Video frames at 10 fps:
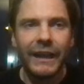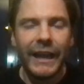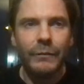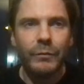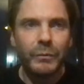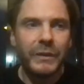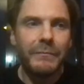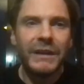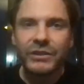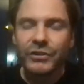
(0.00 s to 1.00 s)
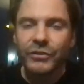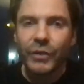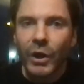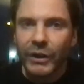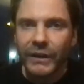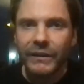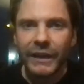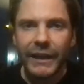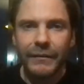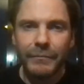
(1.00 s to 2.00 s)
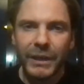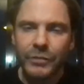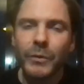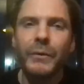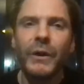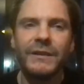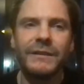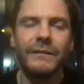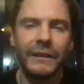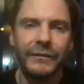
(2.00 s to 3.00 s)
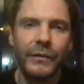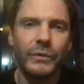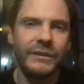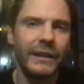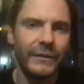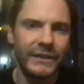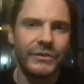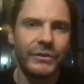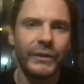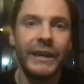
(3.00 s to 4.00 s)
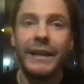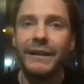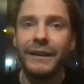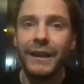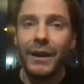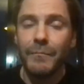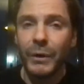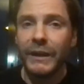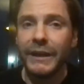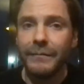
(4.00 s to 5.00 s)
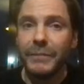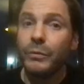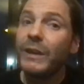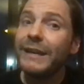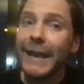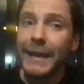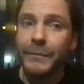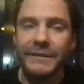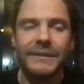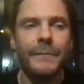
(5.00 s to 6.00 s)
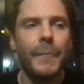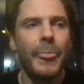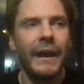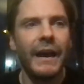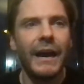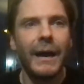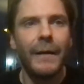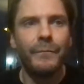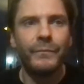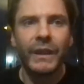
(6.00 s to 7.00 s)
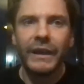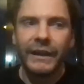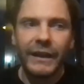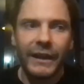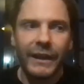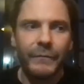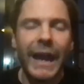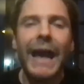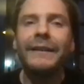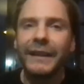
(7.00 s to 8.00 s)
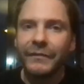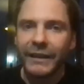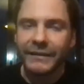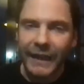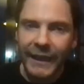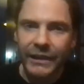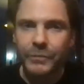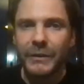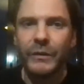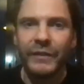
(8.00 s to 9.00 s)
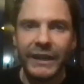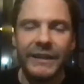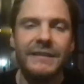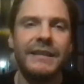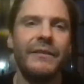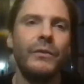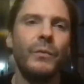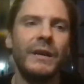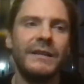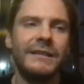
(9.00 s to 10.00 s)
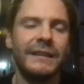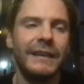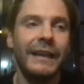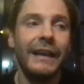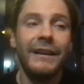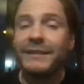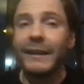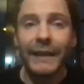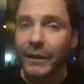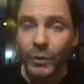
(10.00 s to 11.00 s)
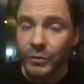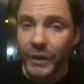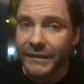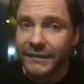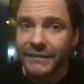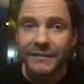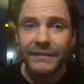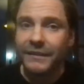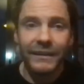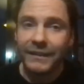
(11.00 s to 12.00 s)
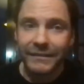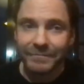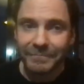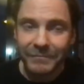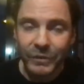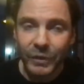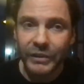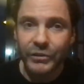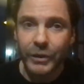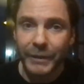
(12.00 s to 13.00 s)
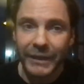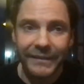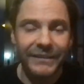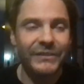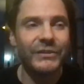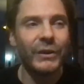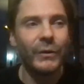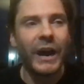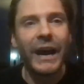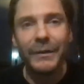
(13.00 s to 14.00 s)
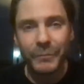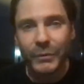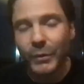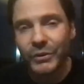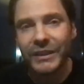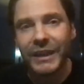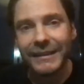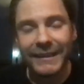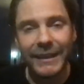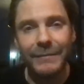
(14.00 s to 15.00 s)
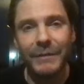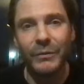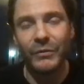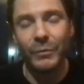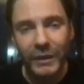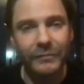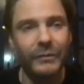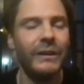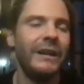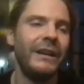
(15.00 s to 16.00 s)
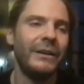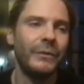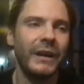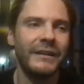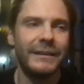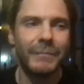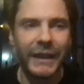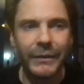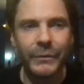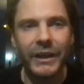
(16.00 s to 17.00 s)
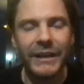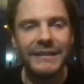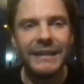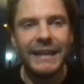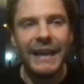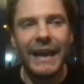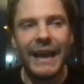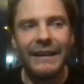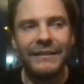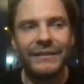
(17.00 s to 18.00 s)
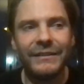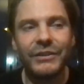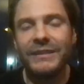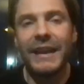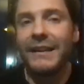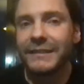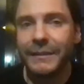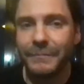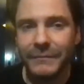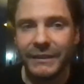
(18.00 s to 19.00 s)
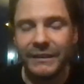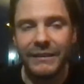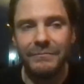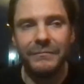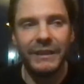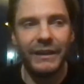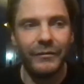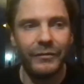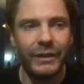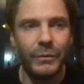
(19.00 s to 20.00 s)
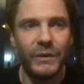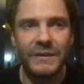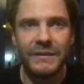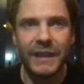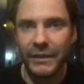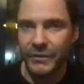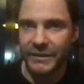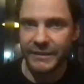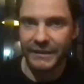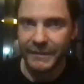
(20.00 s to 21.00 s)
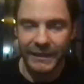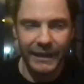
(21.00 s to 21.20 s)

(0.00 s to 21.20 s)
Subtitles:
It would be much stronger and much more personal if I would tell this story in Berlin, between neighbors, adding that clash between the East and the West. Still, I couldn't write it, not in German either. So I approached Daniel Kelman, who's a wonderful writer and playwright, and just asked him if he was interested.